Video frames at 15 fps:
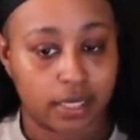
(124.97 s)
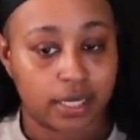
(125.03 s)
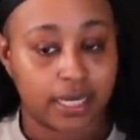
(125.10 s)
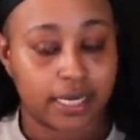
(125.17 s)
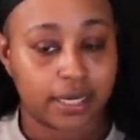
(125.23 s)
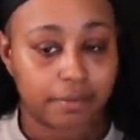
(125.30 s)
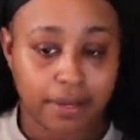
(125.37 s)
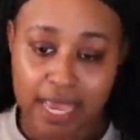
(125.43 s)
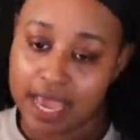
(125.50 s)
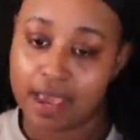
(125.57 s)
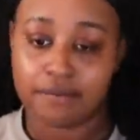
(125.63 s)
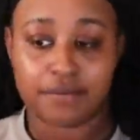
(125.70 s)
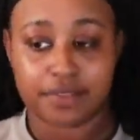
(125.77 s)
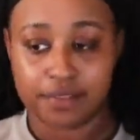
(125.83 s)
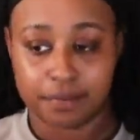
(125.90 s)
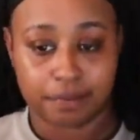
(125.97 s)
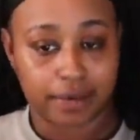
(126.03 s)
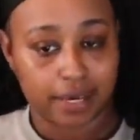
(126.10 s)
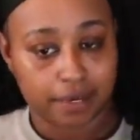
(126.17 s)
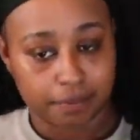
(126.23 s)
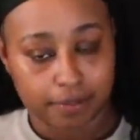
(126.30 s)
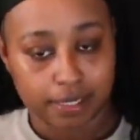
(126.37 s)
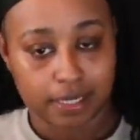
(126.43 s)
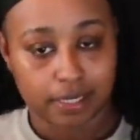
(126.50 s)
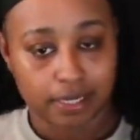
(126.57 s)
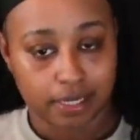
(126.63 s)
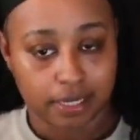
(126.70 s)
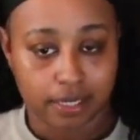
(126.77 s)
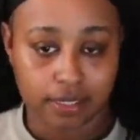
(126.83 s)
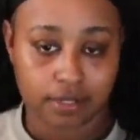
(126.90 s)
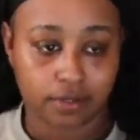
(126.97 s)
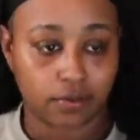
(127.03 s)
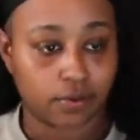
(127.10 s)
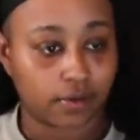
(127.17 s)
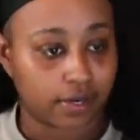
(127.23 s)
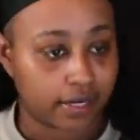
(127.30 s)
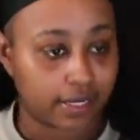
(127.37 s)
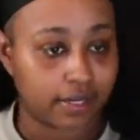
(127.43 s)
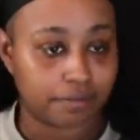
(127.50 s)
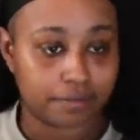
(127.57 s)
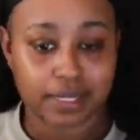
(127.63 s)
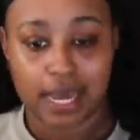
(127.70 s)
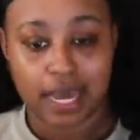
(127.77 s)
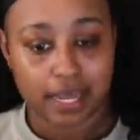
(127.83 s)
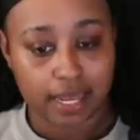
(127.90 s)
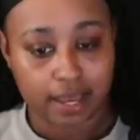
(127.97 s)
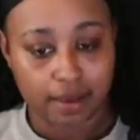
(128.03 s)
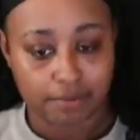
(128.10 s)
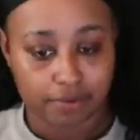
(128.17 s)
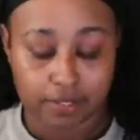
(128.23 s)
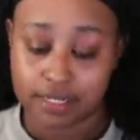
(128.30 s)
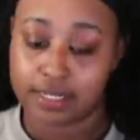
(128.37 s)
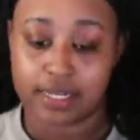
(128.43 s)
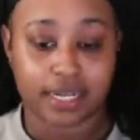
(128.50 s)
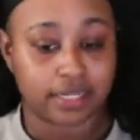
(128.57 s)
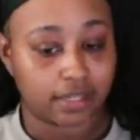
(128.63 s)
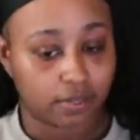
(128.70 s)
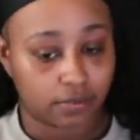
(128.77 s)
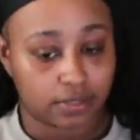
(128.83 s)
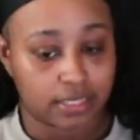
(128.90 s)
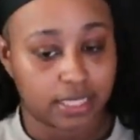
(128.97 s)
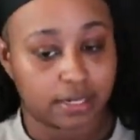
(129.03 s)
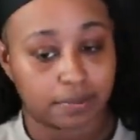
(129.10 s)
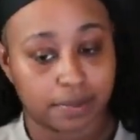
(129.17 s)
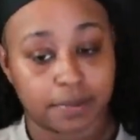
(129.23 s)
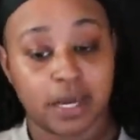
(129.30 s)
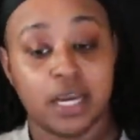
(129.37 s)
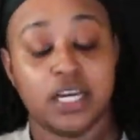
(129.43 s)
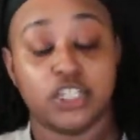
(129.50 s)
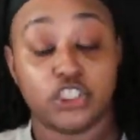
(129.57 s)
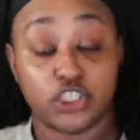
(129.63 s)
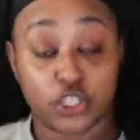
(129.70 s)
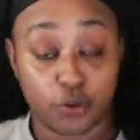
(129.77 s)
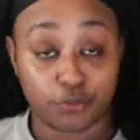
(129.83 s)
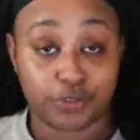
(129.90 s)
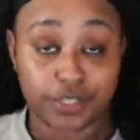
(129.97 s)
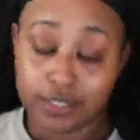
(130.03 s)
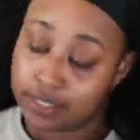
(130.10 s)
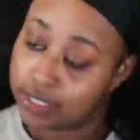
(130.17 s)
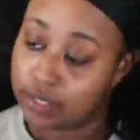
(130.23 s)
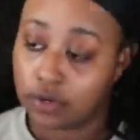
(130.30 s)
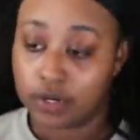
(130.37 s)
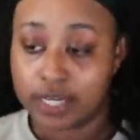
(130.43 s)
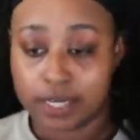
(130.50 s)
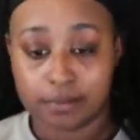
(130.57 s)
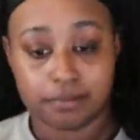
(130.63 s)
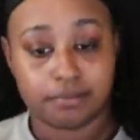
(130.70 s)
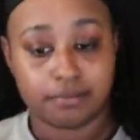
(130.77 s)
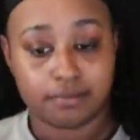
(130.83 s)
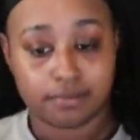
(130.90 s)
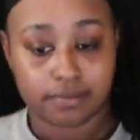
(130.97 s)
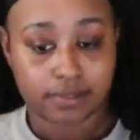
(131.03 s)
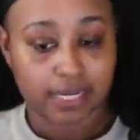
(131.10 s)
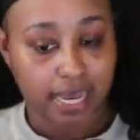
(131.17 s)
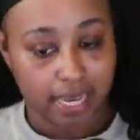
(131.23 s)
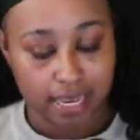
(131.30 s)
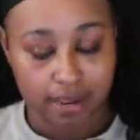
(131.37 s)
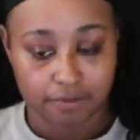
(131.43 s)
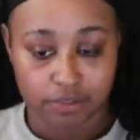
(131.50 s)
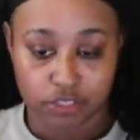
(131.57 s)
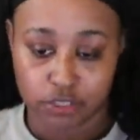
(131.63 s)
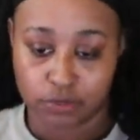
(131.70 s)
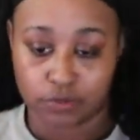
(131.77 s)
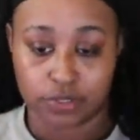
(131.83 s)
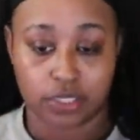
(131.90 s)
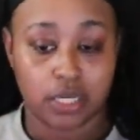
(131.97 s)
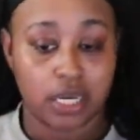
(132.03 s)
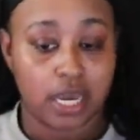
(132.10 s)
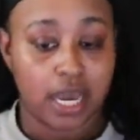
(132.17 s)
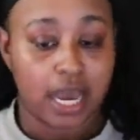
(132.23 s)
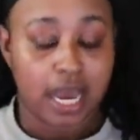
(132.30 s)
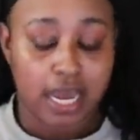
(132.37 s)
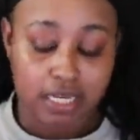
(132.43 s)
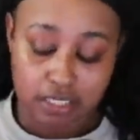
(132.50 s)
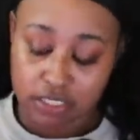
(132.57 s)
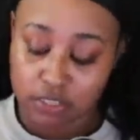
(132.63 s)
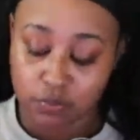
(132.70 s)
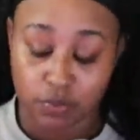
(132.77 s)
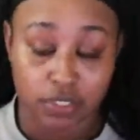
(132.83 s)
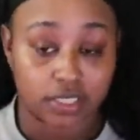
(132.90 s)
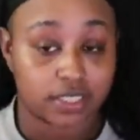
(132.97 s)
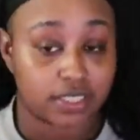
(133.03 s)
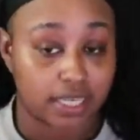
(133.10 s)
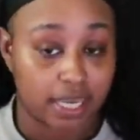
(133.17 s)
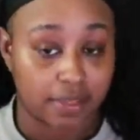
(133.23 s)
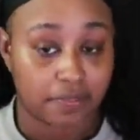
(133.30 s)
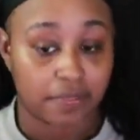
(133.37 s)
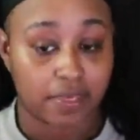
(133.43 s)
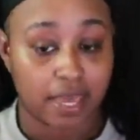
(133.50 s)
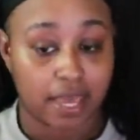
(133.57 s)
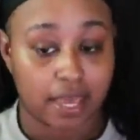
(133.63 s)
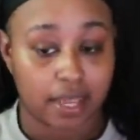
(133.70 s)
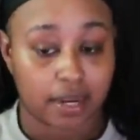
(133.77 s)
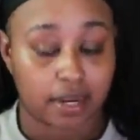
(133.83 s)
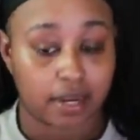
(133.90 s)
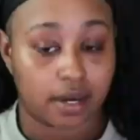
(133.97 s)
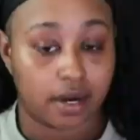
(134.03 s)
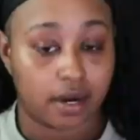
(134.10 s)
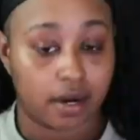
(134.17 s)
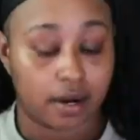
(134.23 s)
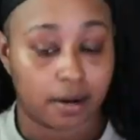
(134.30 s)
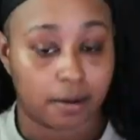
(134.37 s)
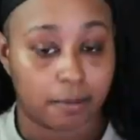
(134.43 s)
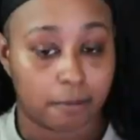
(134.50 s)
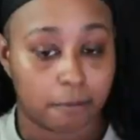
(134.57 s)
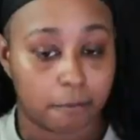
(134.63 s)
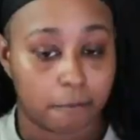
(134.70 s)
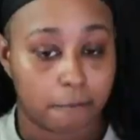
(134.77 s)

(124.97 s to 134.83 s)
him having the baby, and or him not having, and I need to quit saying the baby, Junior, or him not having Junior. I just want to say that I